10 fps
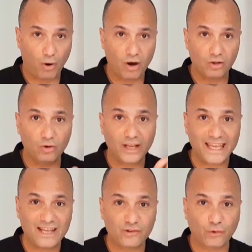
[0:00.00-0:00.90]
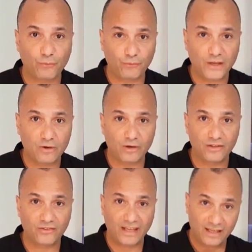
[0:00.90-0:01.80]
particle
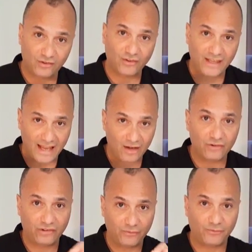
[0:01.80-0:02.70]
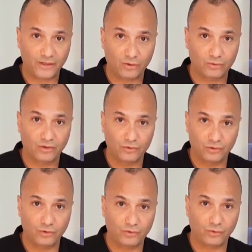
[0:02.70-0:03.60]
interference into the energy field
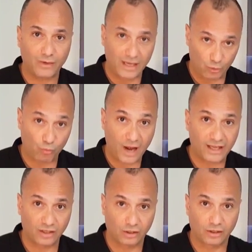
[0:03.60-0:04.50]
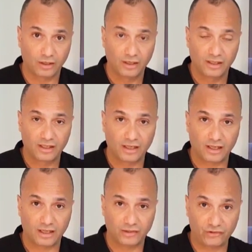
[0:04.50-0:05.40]
due to irregular
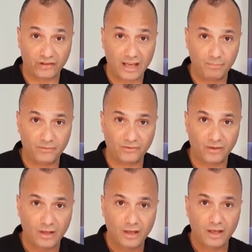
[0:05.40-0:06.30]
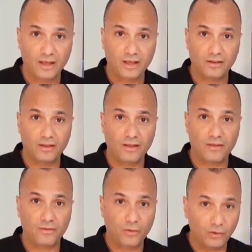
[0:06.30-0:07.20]
shapes.
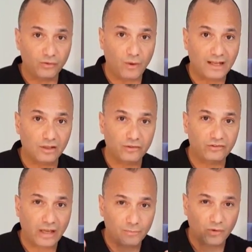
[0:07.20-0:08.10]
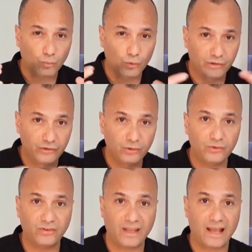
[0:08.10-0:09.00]
Those irregular shapes
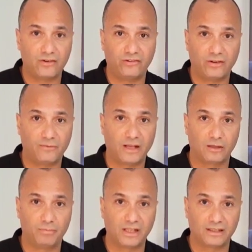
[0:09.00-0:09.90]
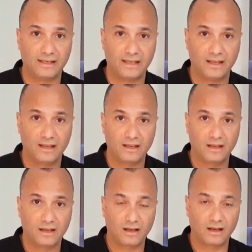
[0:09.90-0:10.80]
reduce the energy availability
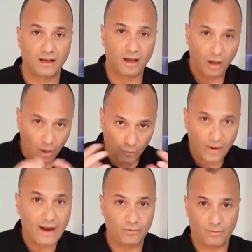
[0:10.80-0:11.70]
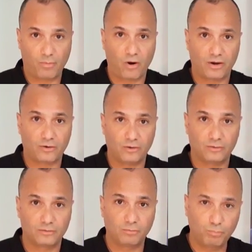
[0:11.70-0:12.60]
around the
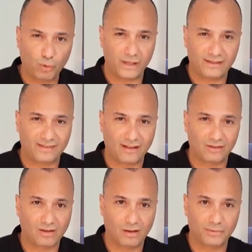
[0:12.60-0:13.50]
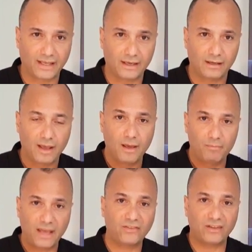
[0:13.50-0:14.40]
particle. Boy, that sounded complicated.
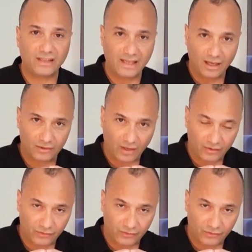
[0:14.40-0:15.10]
Basically, a